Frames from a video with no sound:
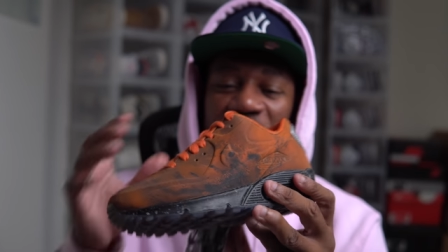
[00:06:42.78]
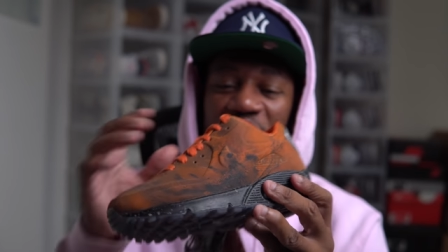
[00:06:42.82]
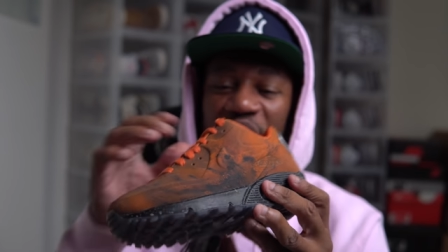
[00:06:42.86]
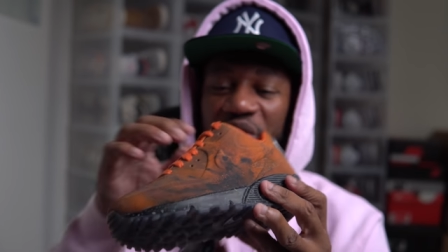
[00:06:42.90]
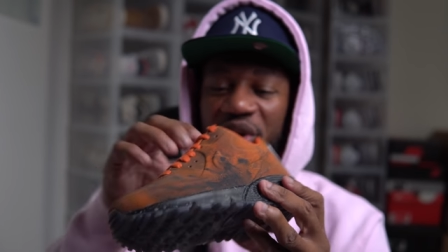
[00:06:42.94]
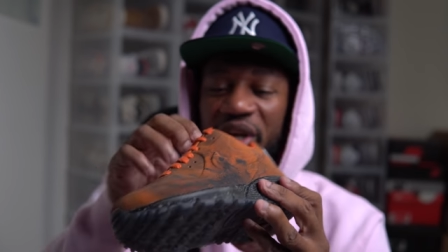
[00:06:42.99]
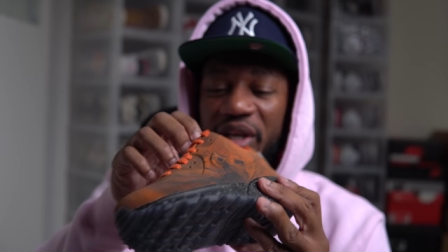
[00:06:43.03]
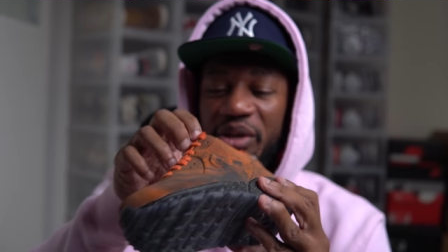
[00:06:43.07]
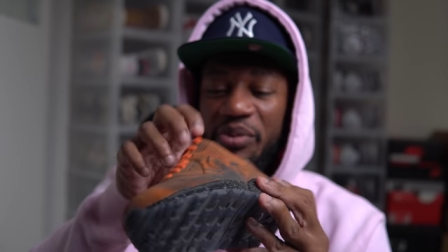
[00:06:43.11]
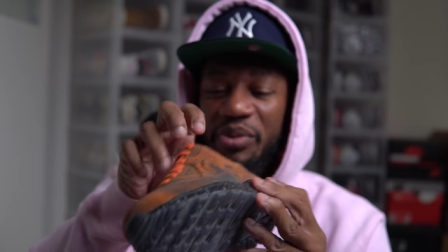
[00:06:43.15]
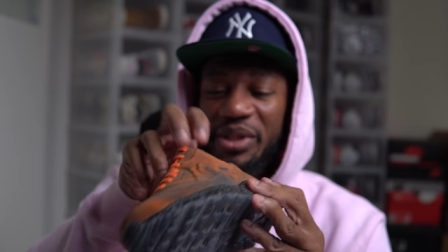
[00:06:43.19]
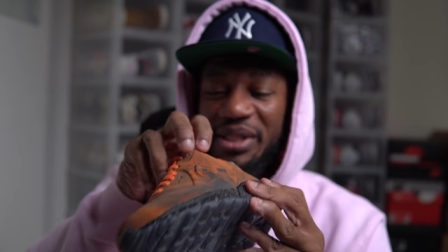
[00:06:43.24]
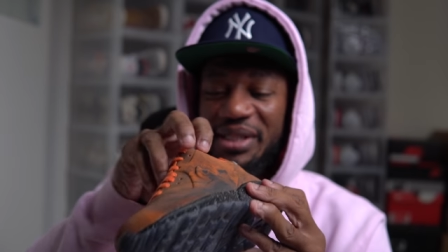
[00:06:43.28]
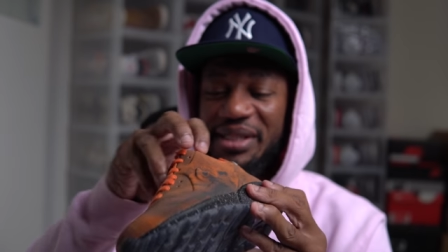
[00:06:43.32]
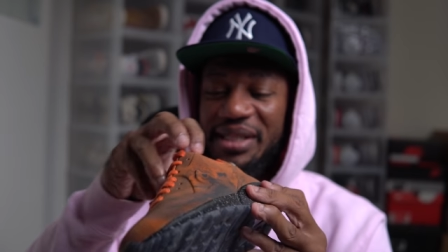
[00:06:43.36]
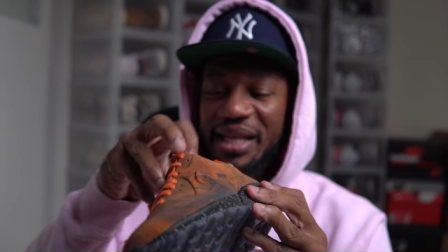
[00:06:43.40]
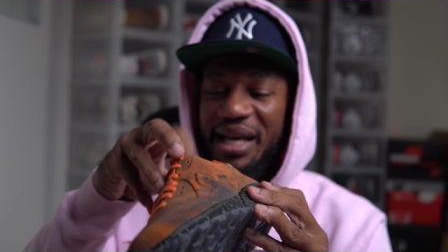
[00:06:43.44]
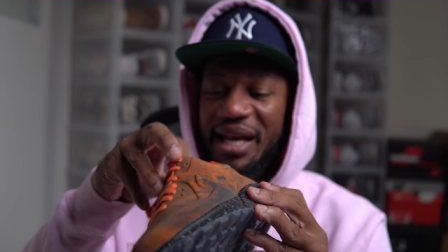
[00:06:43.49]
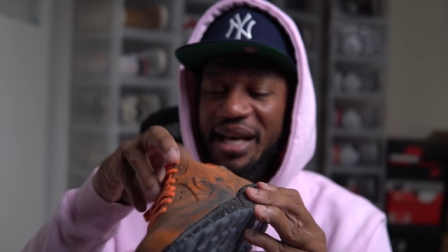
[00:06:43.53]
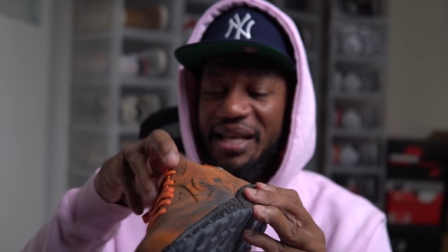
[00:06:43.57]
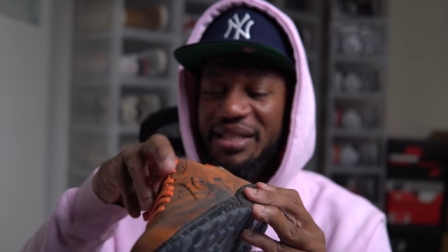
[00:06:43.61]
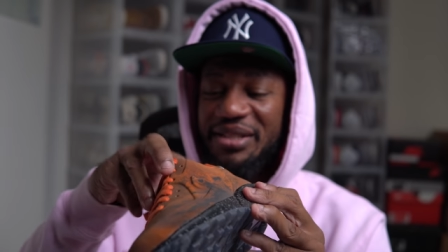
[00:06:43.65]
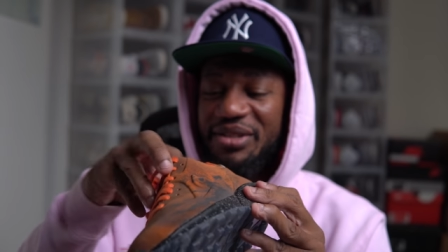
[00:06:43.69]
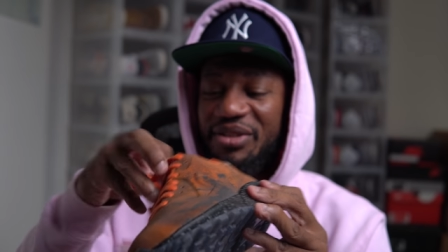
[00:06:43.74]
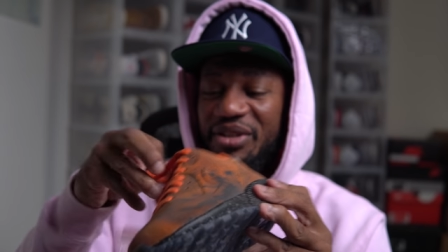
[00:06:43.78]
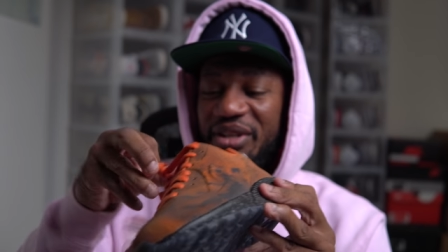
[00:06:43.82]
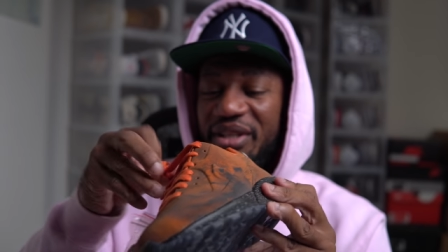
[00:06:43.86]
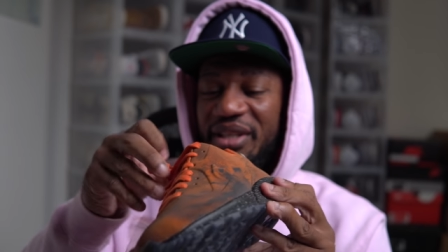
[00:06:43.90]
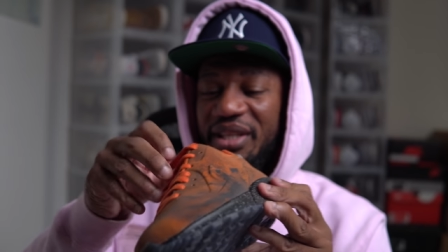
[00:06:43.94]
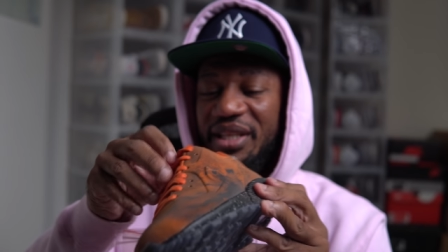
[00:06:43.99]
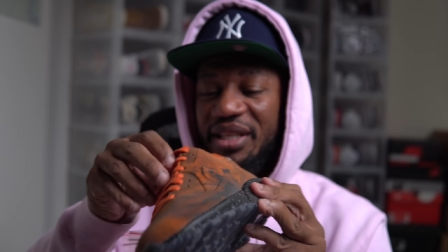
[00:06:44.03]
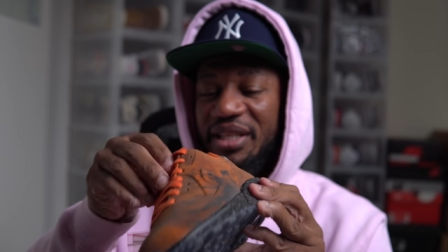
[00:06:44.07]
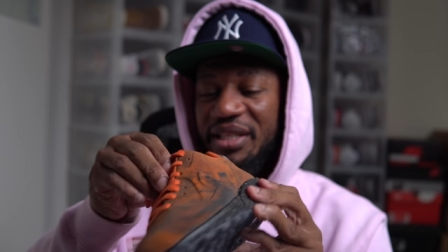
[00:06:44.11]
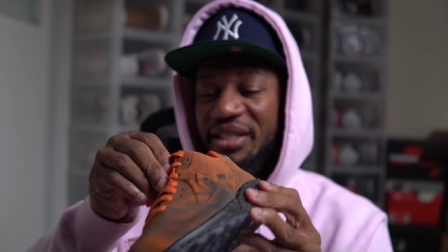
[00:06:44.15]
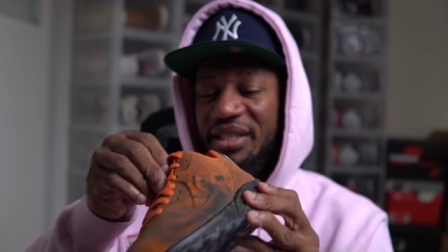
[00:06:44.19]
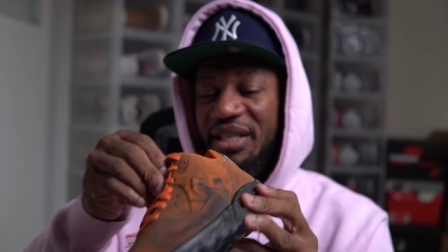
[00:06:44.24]
joint. What size are
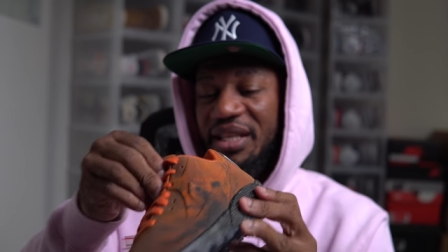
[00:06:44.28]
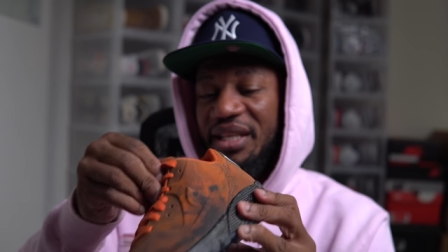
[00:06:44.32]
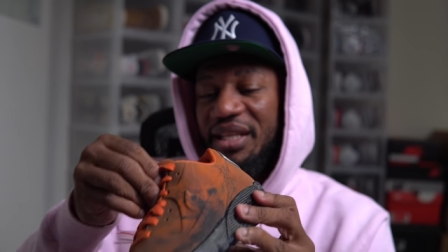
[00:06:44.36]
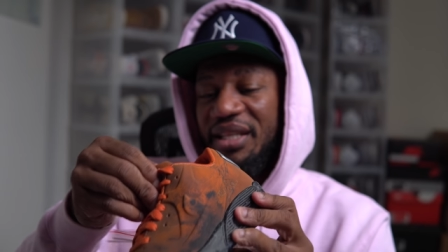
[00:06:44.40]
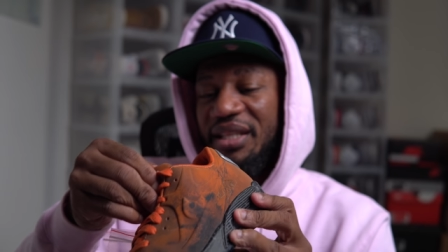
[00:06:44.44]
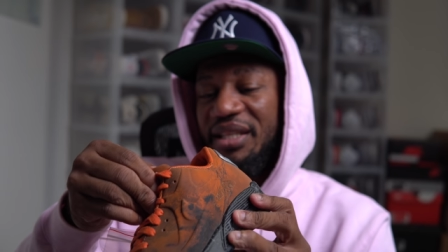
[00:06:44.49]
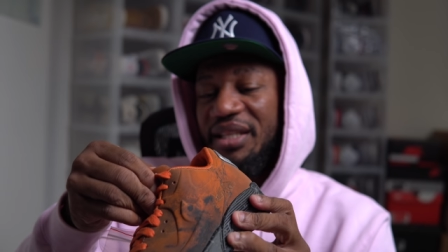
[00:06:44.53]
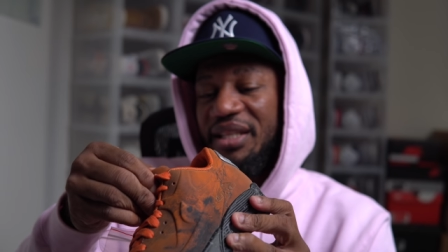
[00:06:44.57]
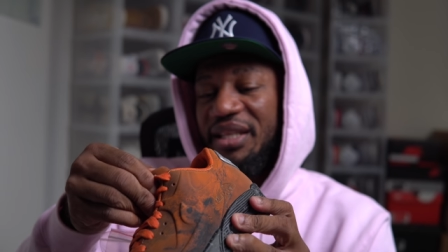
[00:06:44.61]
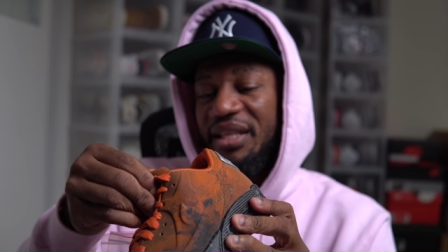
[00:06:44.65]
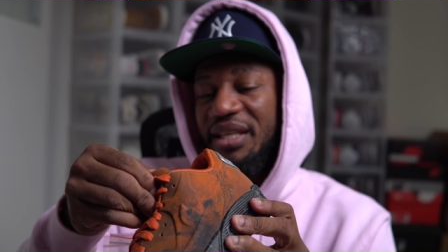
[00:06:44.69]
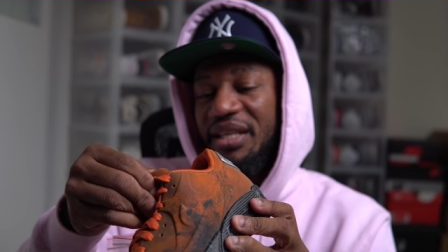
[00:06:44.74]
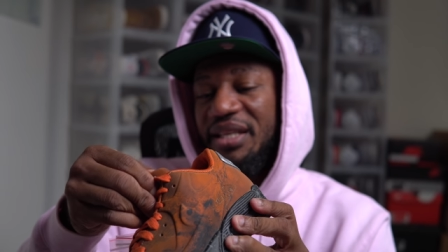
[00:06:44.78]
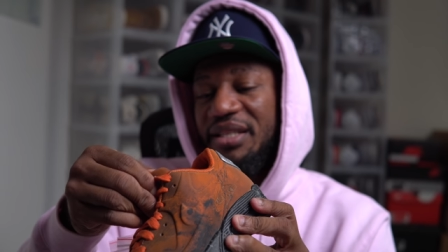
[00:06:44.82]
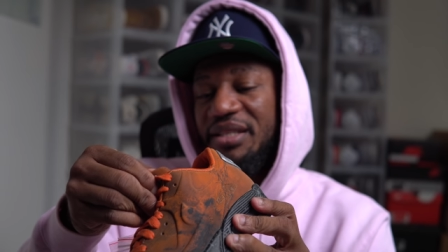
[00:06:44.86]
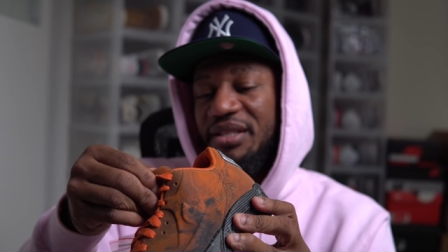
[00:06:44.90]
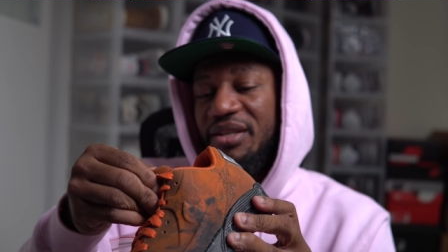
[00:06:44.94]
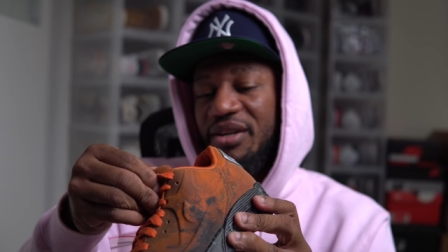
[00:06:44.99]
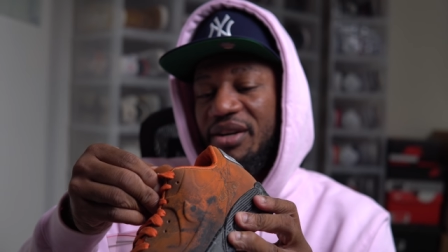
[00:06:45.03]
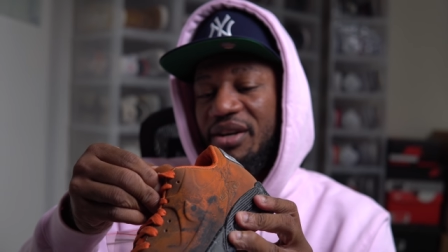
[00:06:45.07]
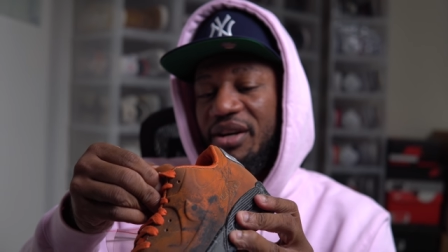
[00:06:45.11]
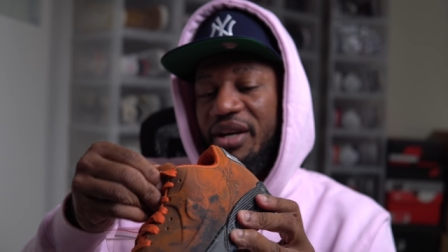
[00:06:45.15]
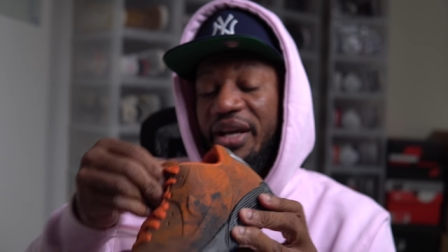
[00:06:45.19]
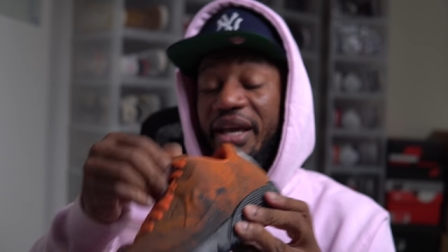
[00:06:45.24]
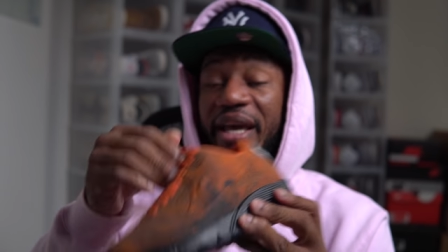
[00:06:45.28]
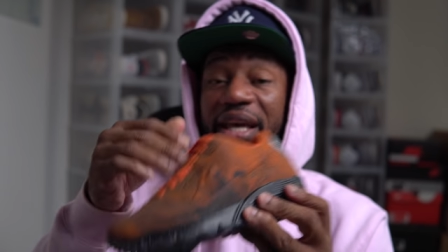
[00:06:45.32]
these? These are